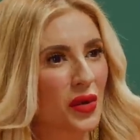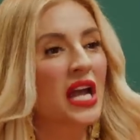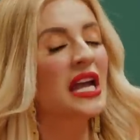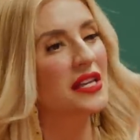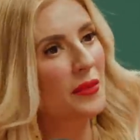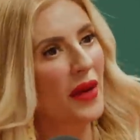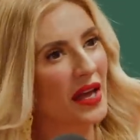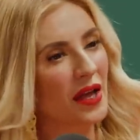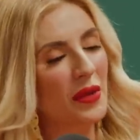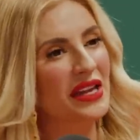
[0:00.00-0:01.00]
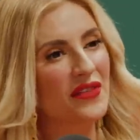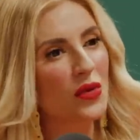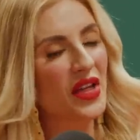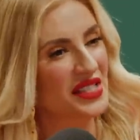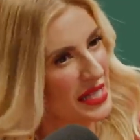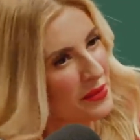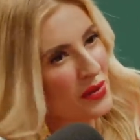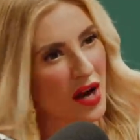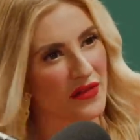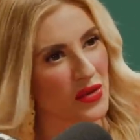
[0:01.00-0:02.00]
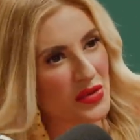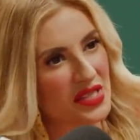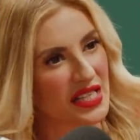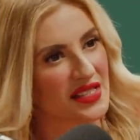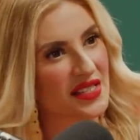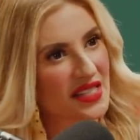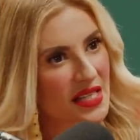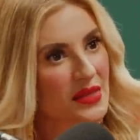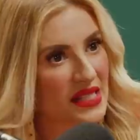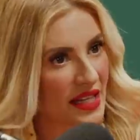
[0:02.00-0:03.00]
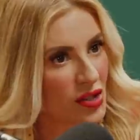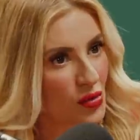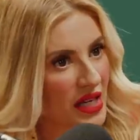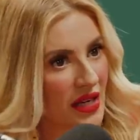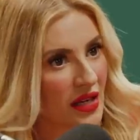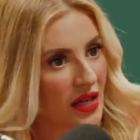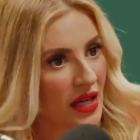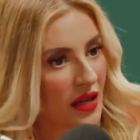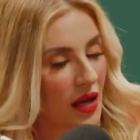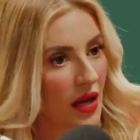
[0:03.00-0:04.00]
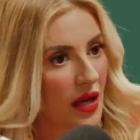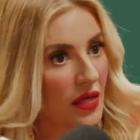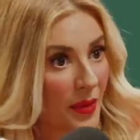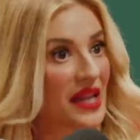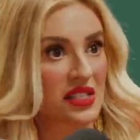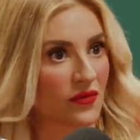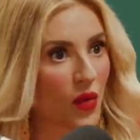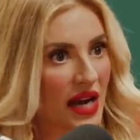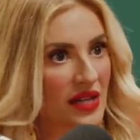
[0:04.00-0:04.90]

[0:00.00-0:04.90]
it's like and, and even though that's improv in those skits, it seems like it's written in the best of ways.